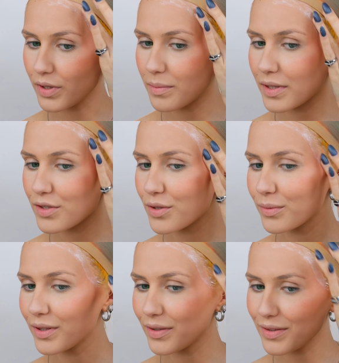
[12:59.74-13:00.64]
pretty much
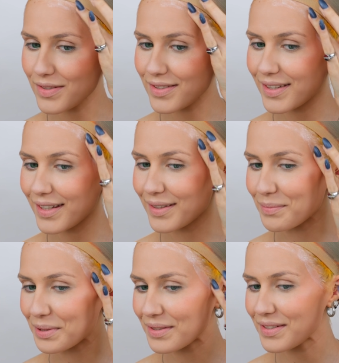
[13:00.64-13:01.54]
only on the
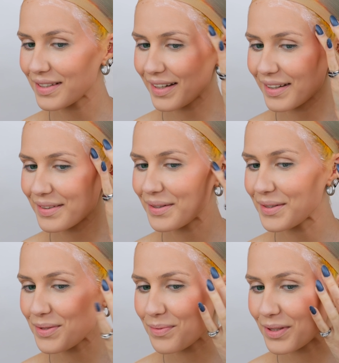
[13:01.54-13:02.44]
skin because it kind of
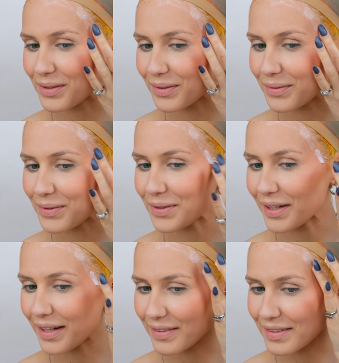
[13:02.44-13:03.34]
hurts when you glue your
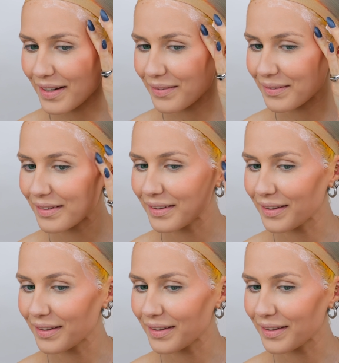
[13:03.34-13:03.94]
hair down.